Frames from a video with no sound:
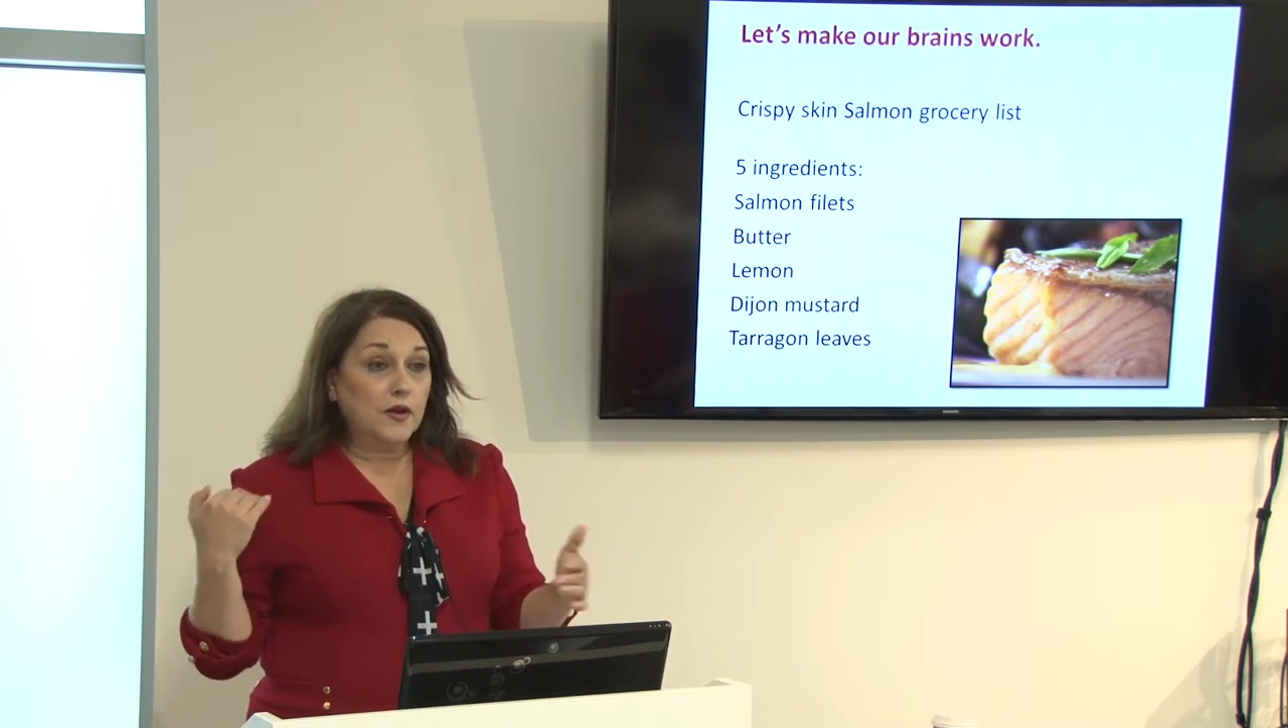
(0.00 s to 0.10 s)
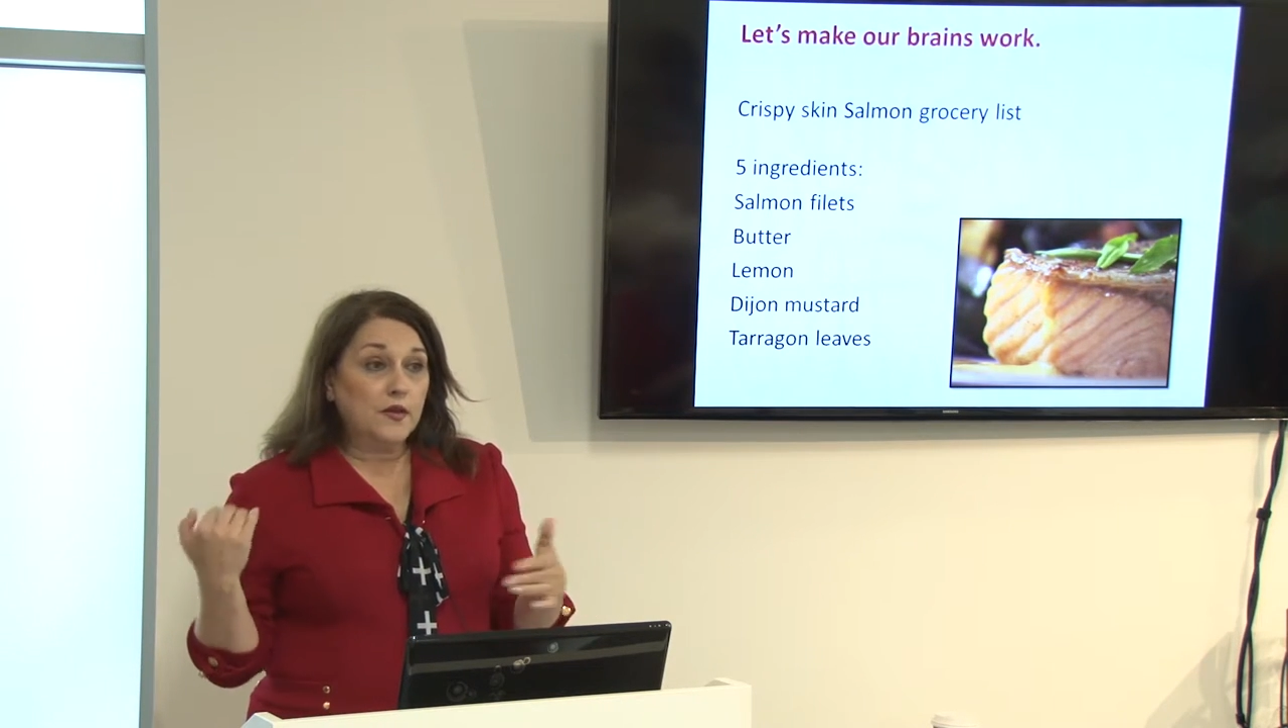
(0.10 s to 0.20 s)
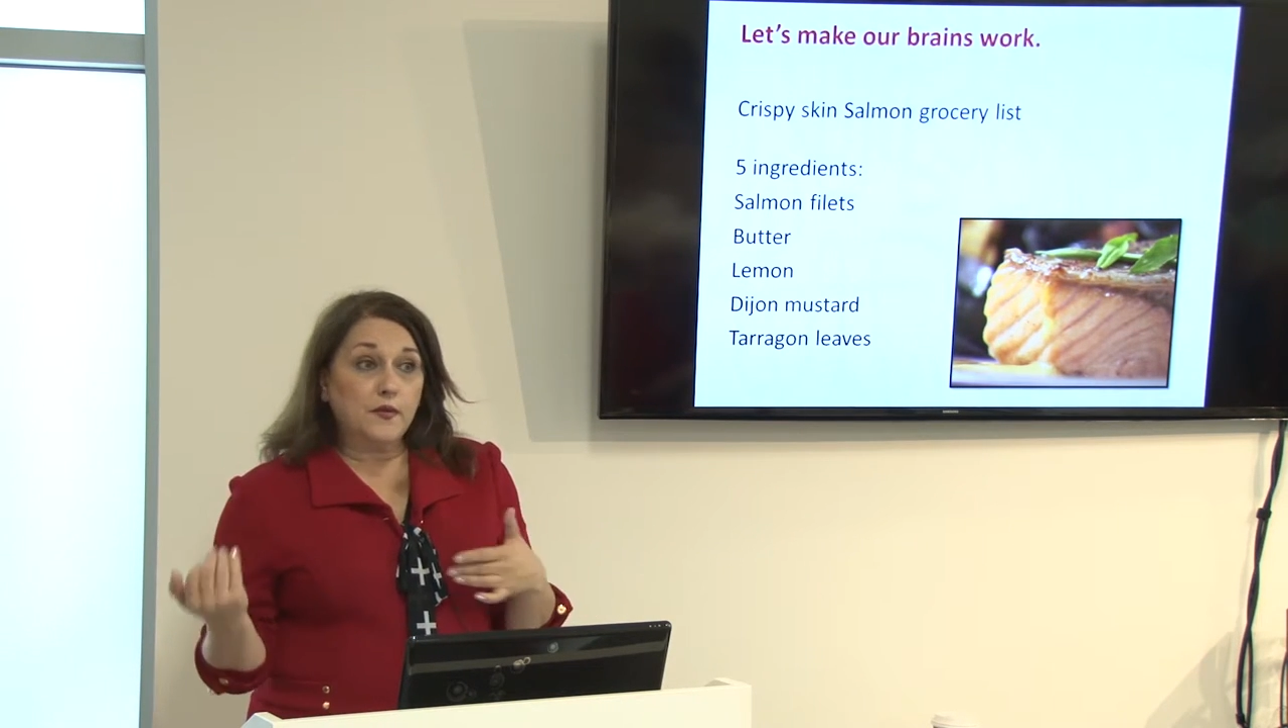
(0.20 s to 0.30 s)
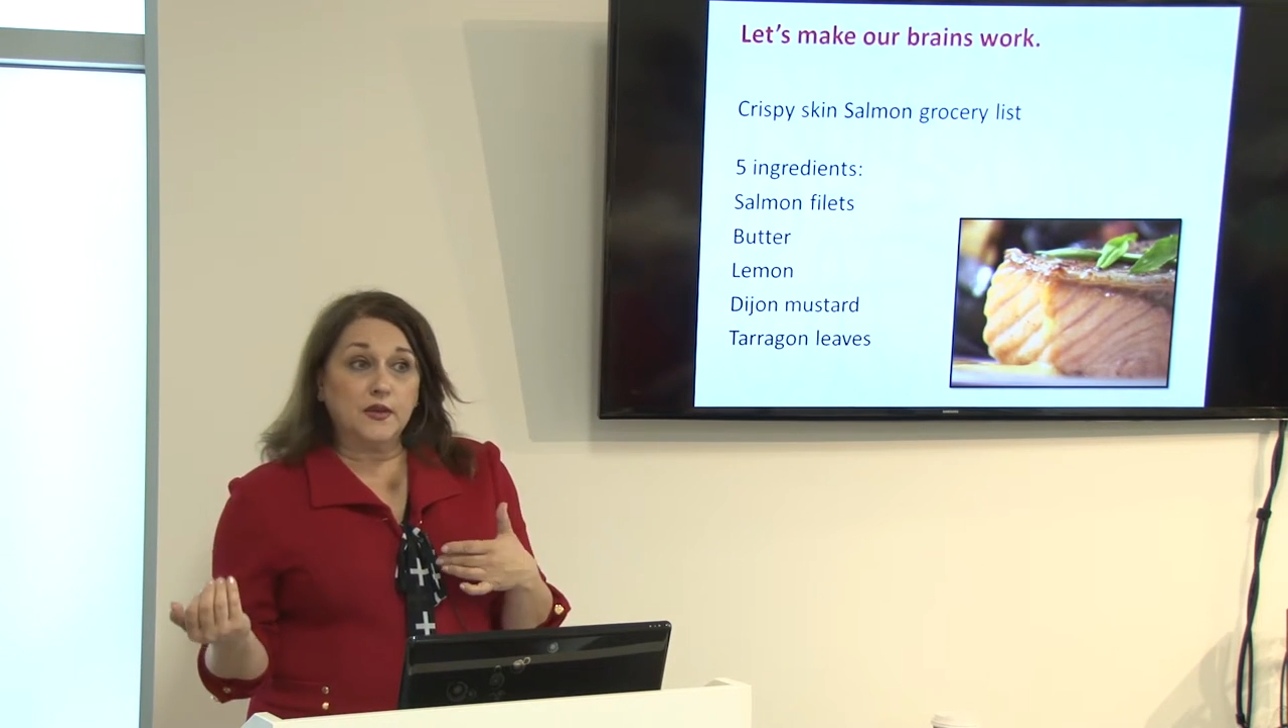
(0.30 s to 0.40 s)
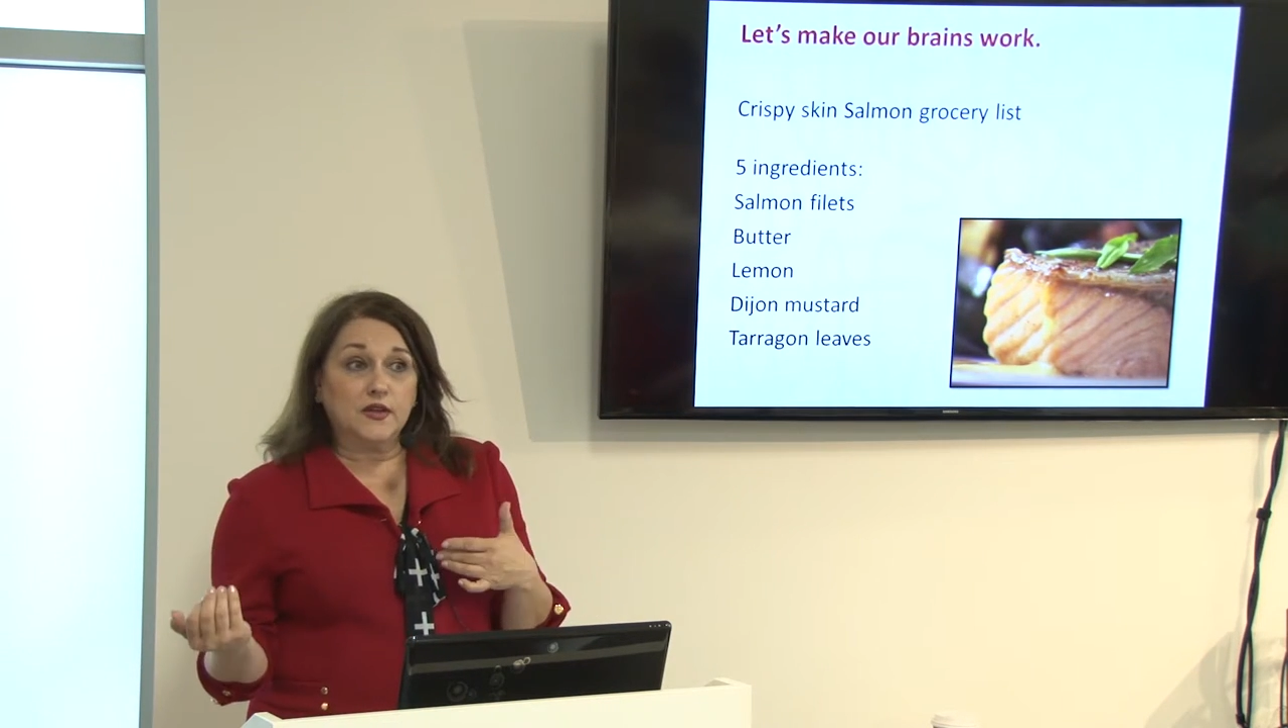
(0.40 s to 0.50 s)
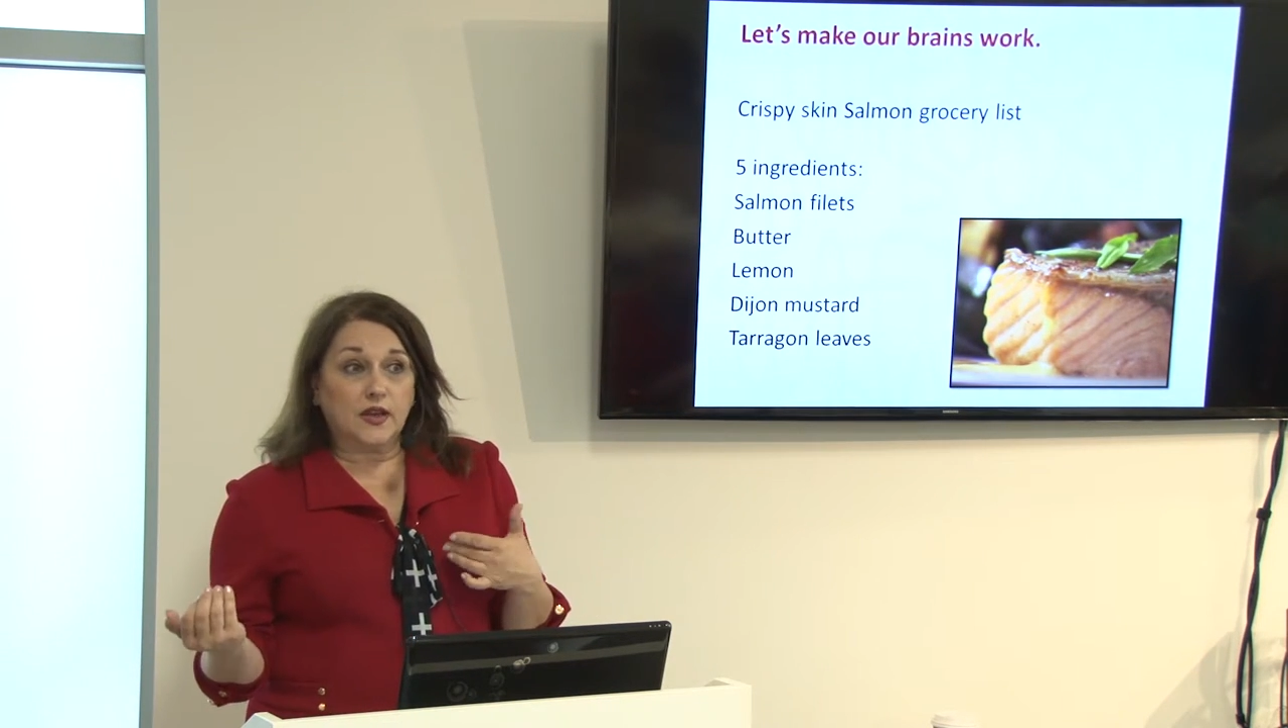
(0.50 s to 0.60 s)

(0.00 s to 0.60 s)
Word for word: of the things